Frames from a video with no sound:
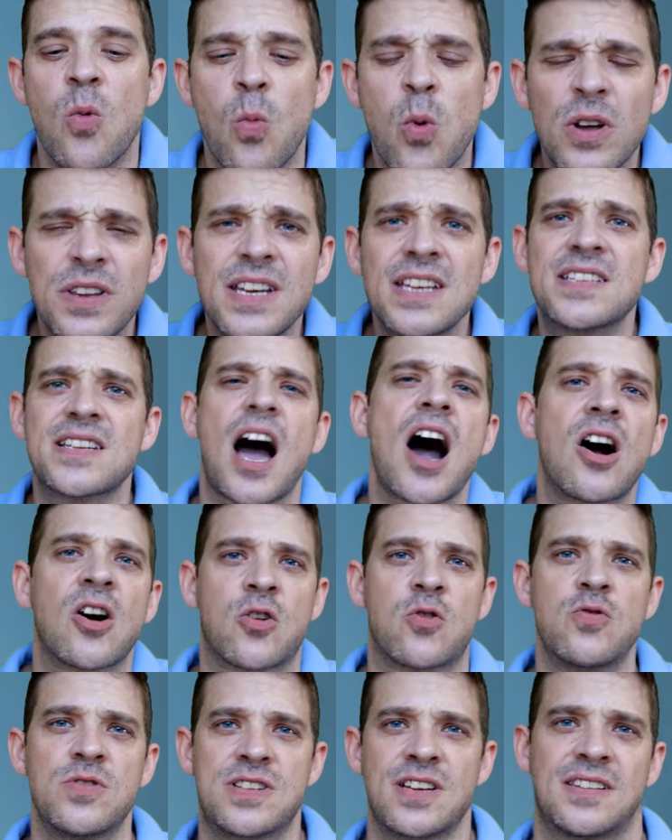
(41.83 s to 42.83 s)
What is
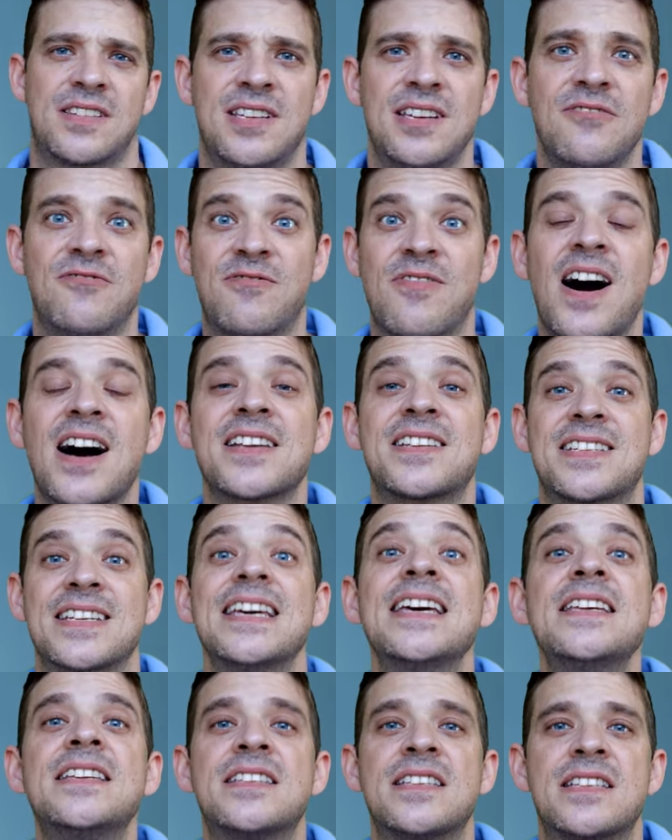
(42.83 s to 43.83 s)
Akkusativ? Was
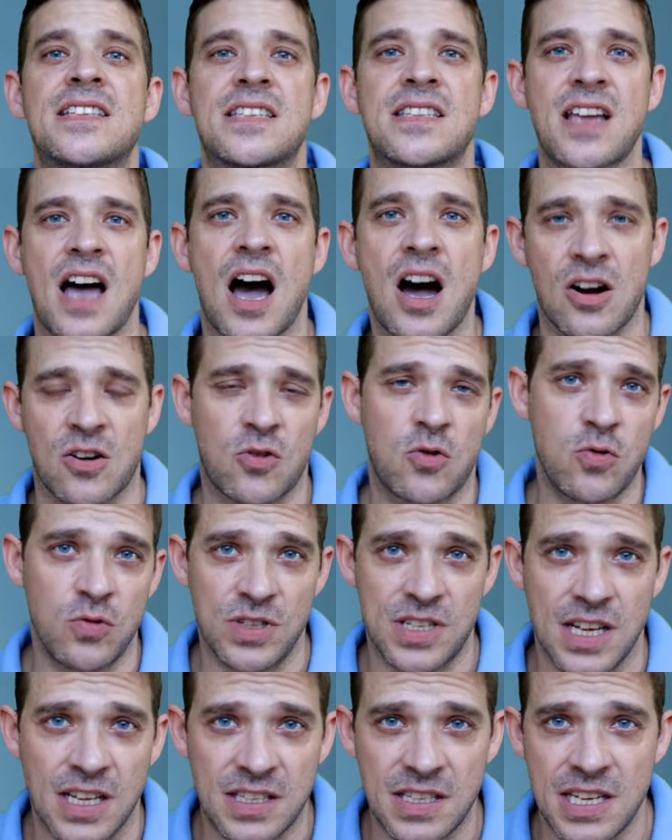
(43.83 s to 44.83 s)
ist
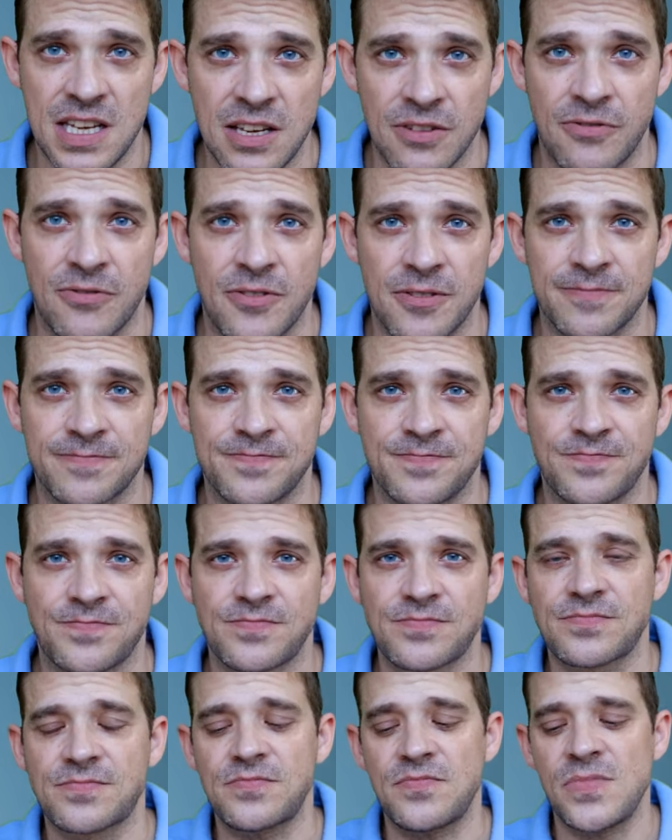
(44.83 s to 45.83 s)
Akkusativ?
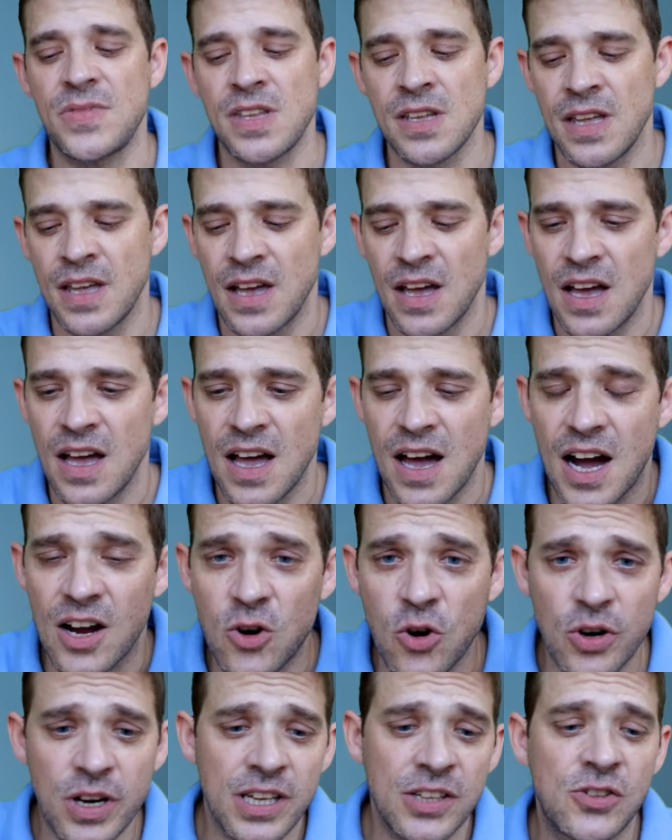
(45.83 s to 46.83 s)

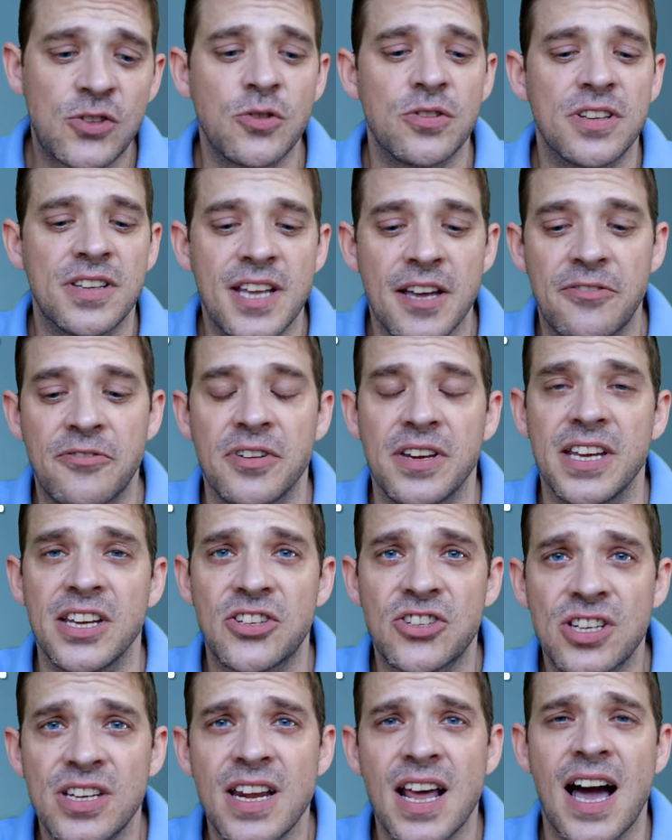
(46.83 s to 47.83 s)
According to the
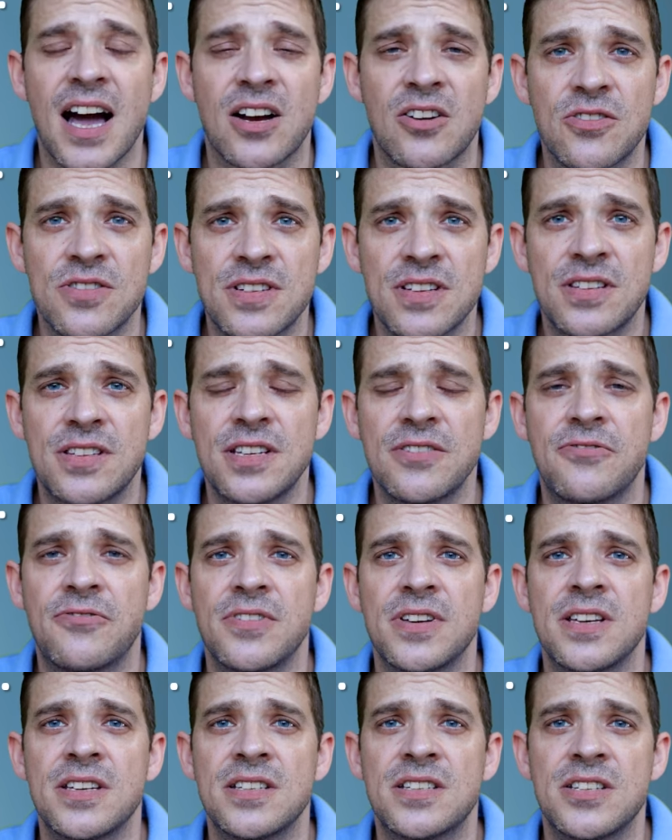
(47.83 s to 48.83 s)
definition,
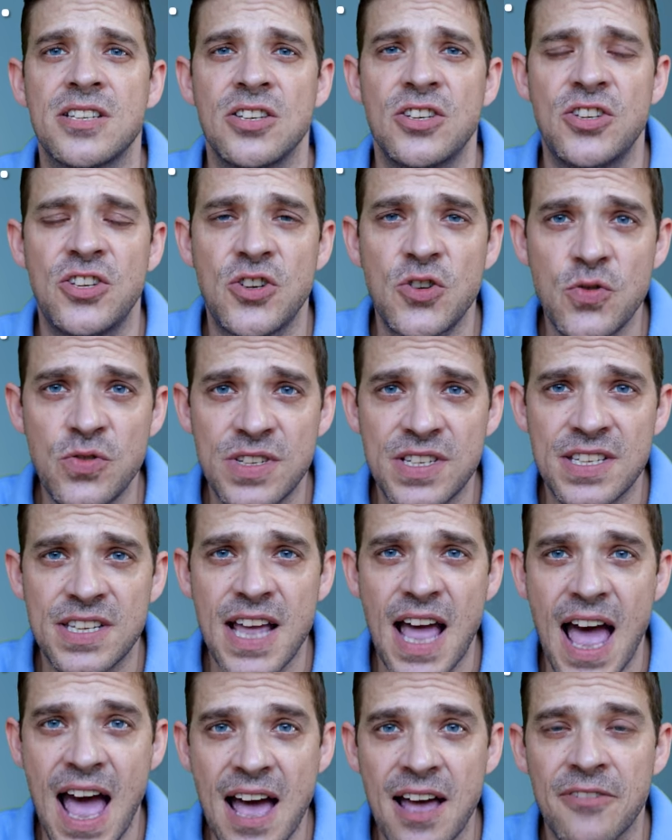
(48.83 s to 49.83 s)
Accusative is
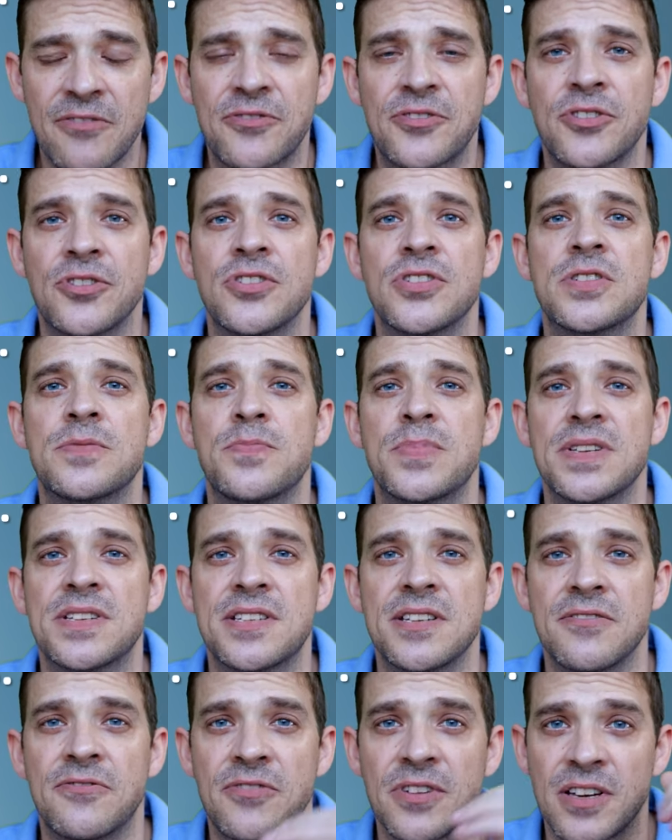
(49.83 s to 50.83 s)
used after
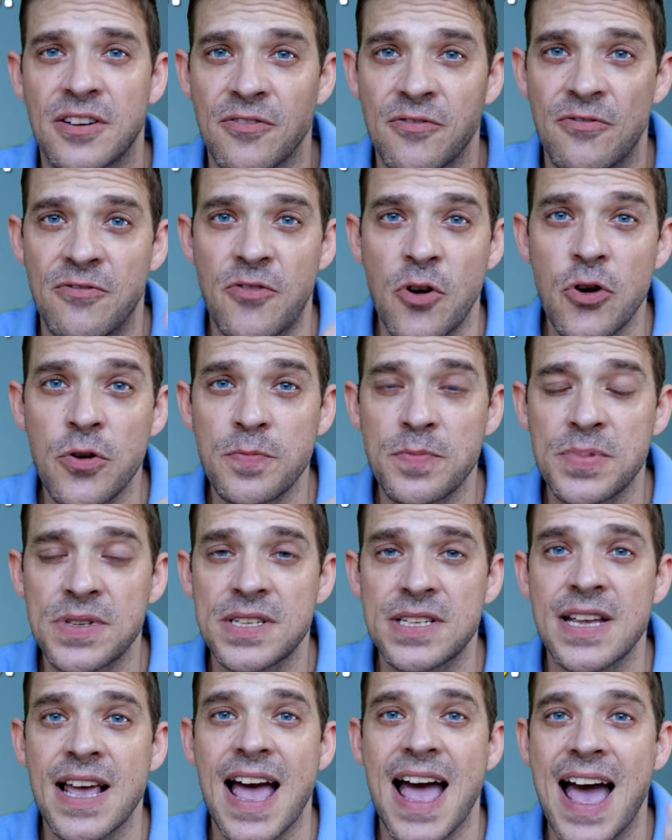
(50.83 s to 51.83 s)
specific
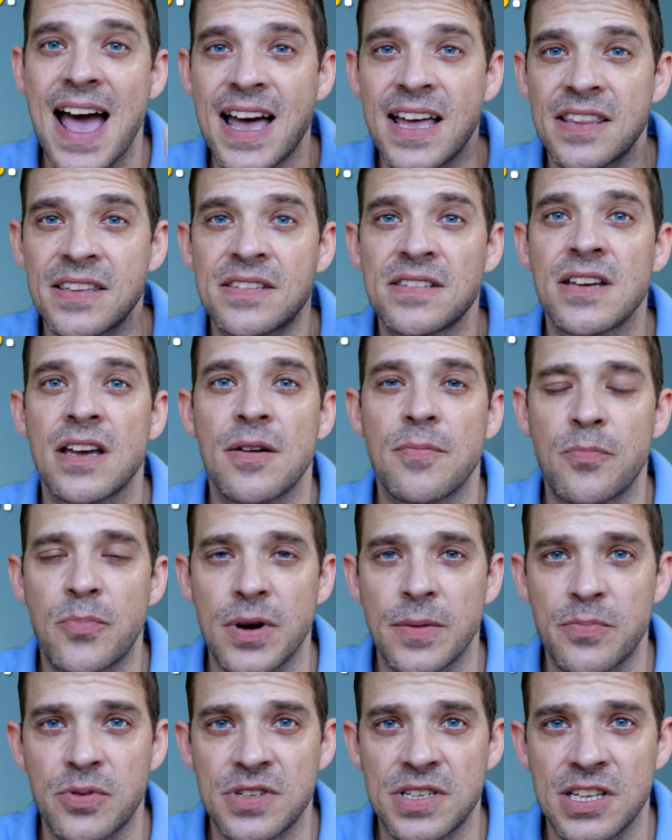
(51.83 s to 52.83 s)
verbs and
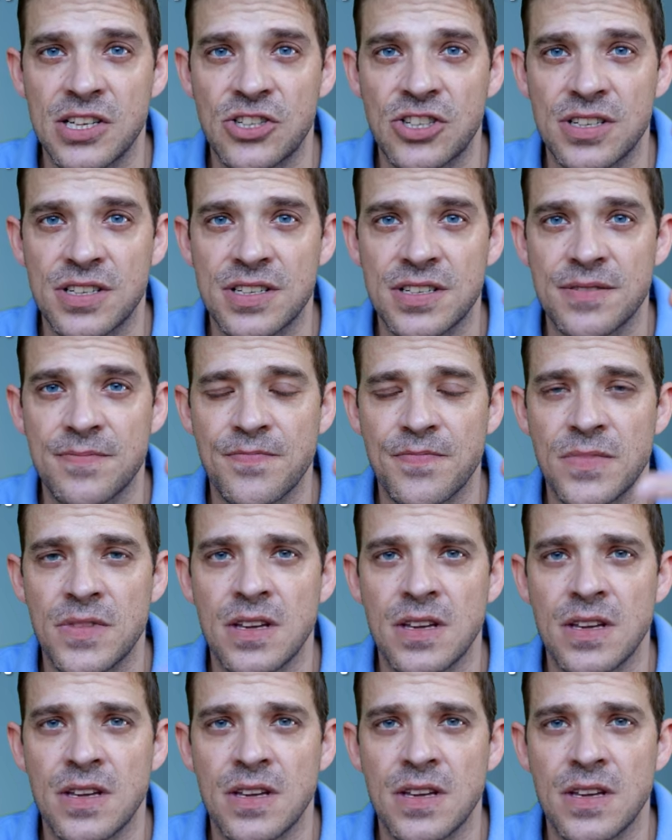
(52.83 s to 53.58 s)
prepositions.